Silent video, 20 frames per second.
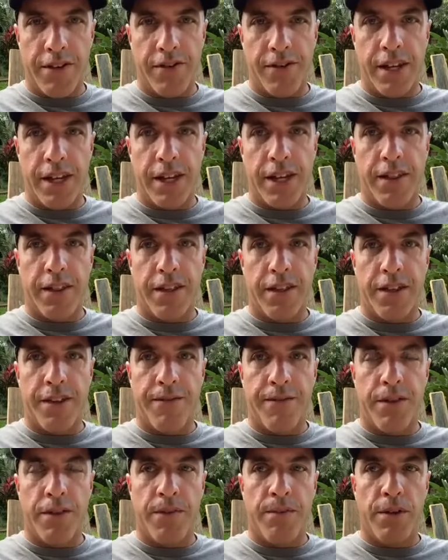You see, the
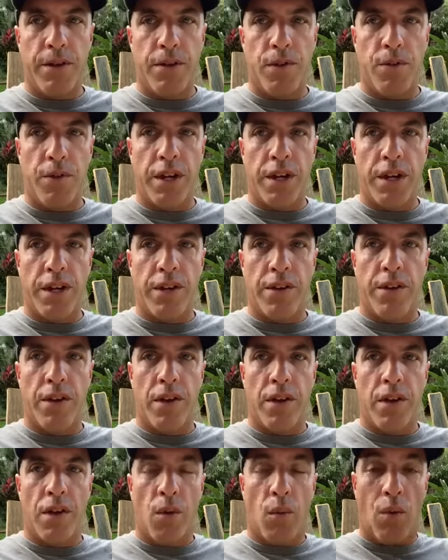difference between
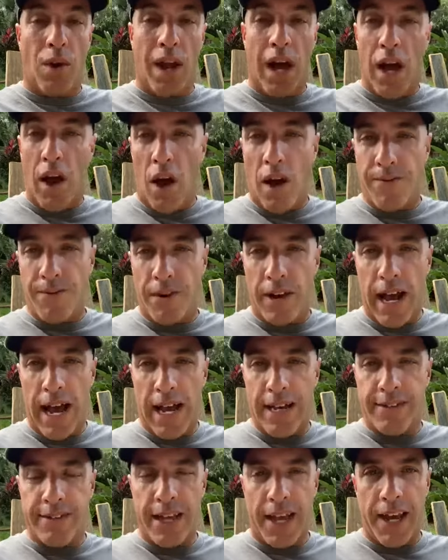what I offer
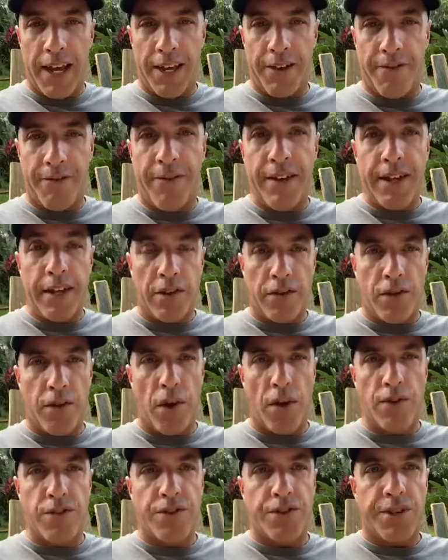as a fitness
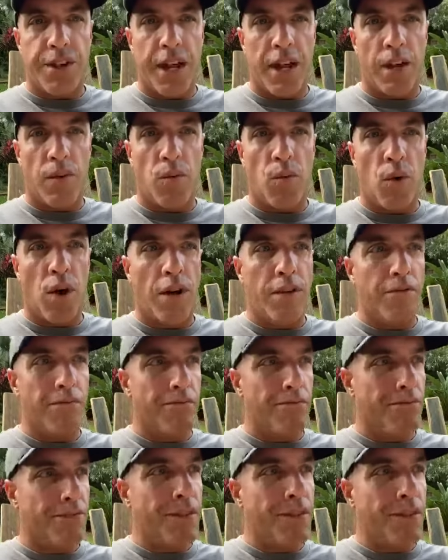coach and what